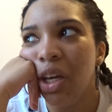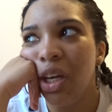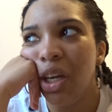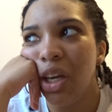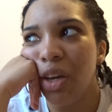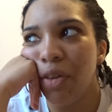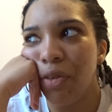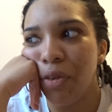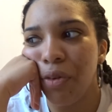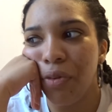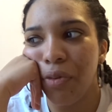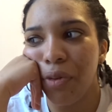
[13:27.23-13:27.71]

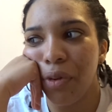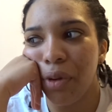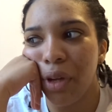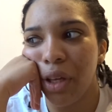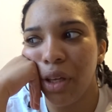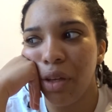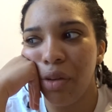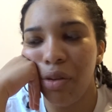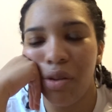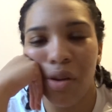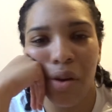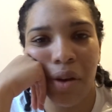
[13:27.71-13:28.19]
if you feel
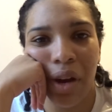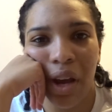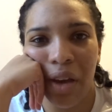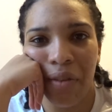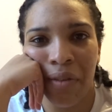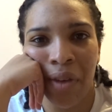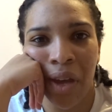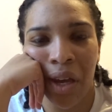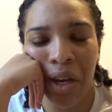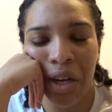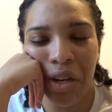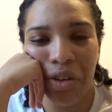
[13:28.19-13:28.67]
like you don't have
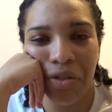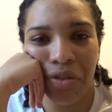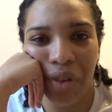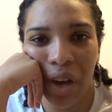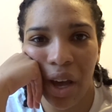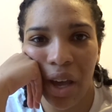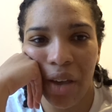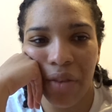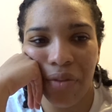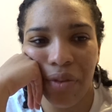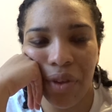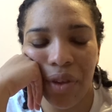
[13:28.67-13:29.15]
any drive,